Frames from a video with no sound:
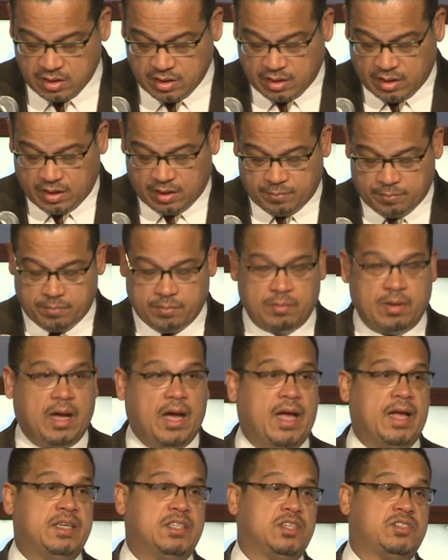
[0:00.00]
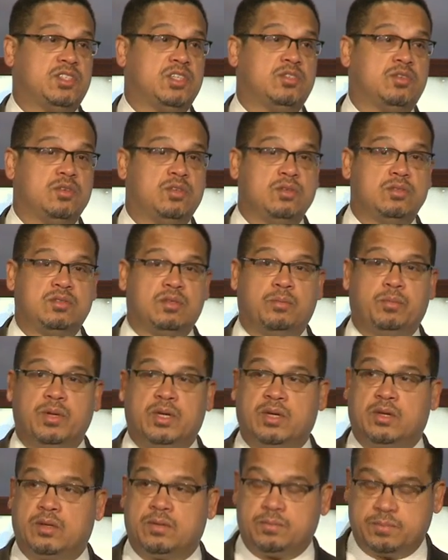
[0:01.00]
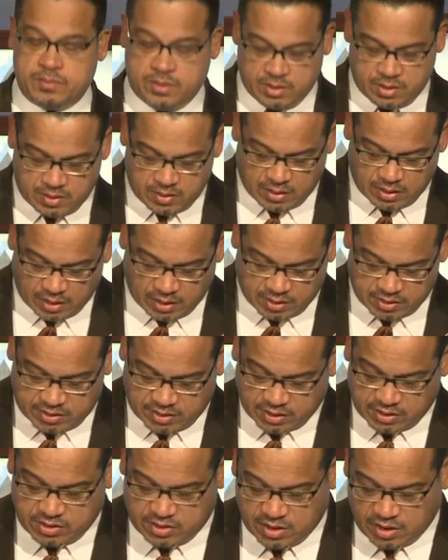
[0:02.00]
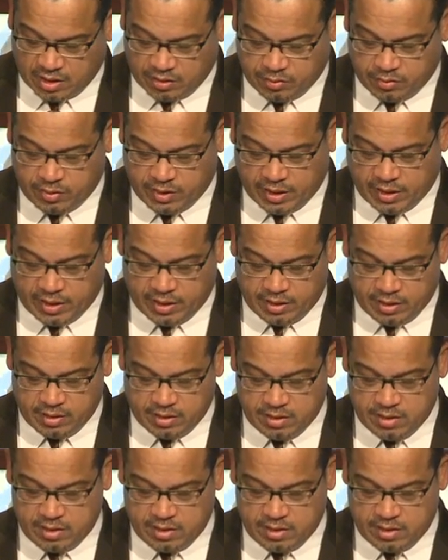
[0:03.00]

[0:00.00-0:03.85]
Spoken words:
I just introduced a bill just the other day